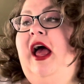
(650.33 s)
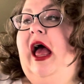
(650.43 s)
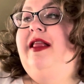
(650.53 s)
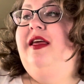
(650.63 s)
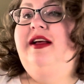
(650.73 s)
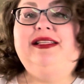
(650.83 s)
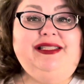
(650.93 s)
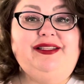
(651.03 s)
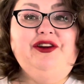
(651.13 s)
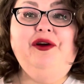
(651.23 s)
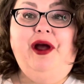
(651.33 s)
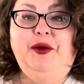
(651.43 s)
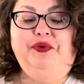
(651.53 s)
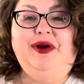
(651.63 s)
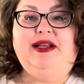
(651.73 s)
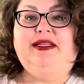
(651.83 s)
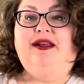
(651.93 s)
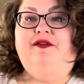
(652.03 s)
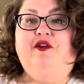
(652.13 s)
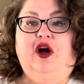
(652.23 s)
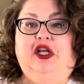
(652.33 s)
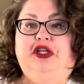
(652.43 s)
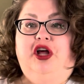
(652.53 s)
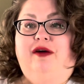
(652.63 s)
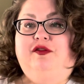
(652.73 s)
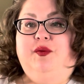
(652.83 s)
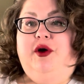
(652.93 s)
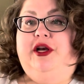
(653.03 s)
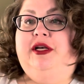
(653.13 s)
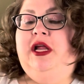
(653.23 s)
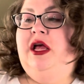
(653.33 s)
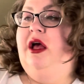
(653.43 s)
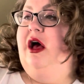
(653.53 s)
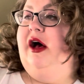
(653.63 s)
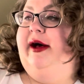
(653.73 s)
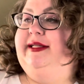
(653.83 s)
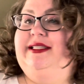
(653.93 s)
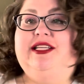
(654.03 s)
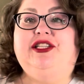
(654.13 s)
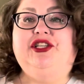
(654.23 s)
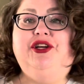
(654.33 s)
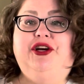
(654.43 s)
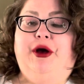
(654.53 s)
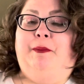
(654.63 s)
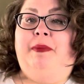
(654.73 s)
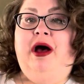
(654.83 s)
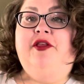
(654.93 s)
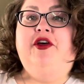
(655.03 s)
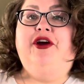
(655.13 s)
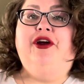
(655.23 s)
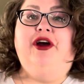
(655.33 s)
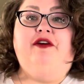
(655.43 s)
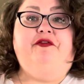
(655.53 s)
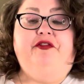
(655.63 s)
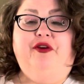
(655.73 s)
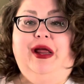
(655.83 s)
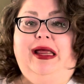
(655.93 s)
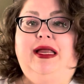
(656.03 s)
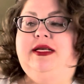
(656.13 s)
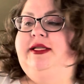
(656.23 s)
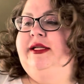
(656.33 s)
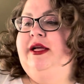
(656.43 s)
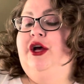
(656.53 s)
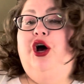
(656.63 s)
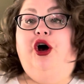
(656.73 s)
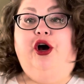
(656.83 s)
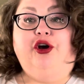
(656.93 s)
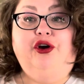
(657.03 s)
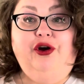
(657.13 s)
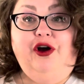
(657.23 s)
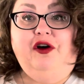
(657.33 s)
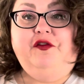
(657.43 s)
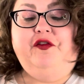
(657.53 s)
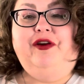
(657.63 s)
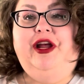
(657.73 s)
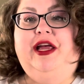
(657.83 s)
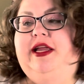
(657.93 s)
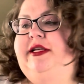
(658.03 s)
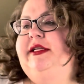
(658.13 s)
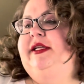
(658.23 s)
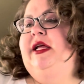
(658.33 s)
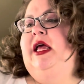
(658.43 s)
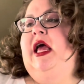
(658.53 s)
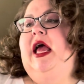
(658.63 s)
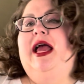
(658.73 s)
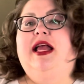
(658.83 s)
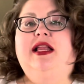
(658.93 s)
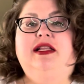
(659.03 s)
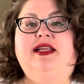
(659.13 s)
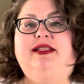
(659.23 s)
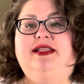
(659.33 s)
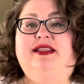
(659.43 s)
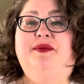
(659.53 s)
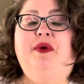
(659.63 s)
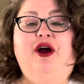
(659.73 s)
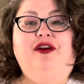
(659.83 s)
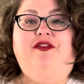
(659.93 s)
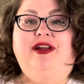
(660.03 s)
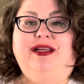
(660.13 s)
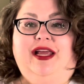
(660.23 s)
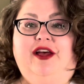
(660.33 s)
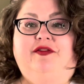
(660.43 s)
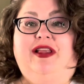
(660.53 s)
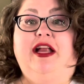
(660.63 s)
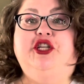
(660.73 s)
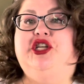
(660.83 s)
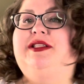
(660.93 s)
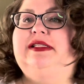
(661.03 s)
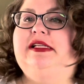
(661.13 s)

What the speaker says: this is a great present for a loved one, a sister, a mother, a friend, a girlfriend. This is the perfect gift that just